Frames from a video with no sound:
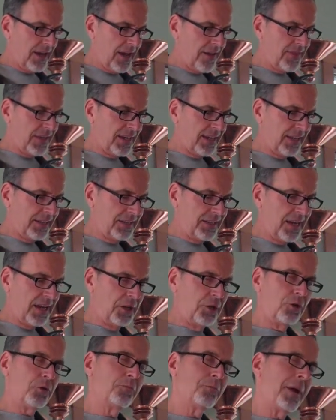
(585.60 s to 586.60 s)
and the
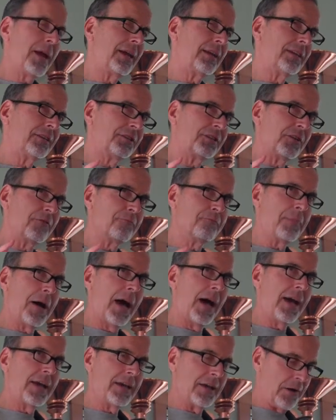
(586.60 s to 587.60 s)
continued maintenance of
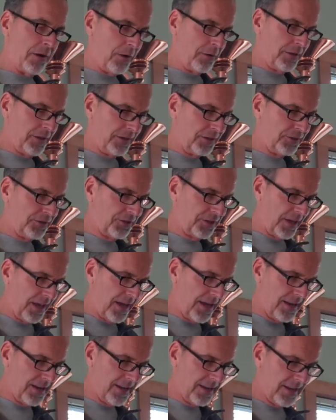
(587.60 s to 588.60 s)
my health, he
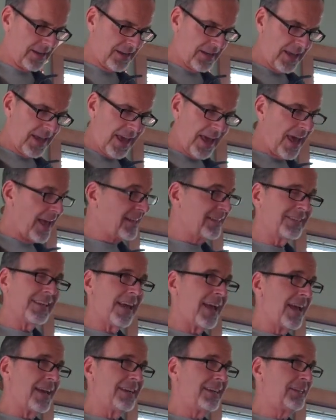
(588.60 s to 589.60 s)
said,
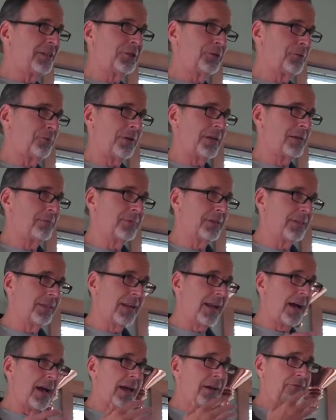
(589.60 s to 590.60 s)
as any treatment
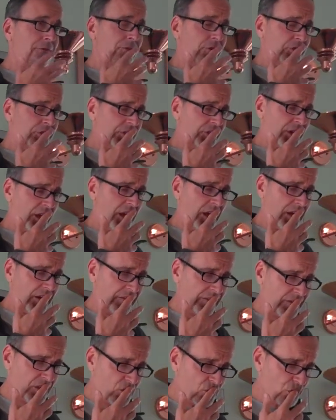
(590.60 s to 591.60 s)
that I have
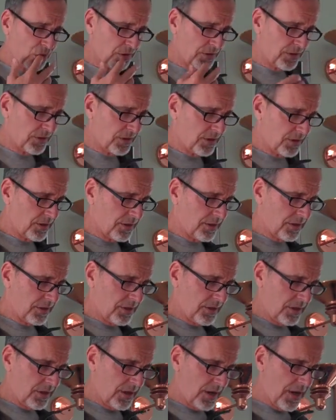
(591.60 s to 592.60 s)
received.
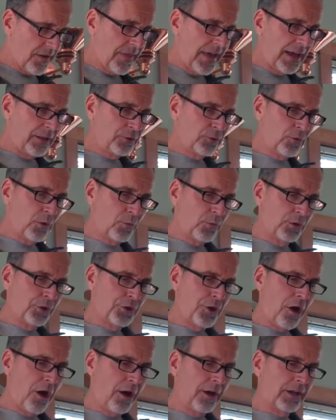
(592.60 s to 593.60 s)
And that's what we're
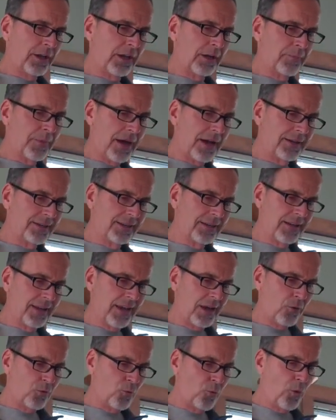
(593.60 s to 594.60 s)
talking about
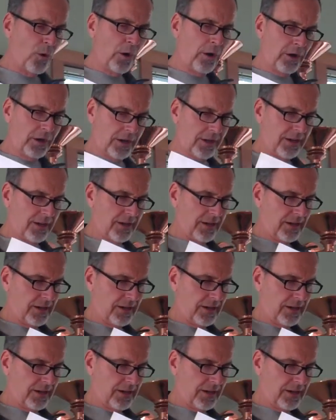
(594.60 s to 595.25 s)
today. Work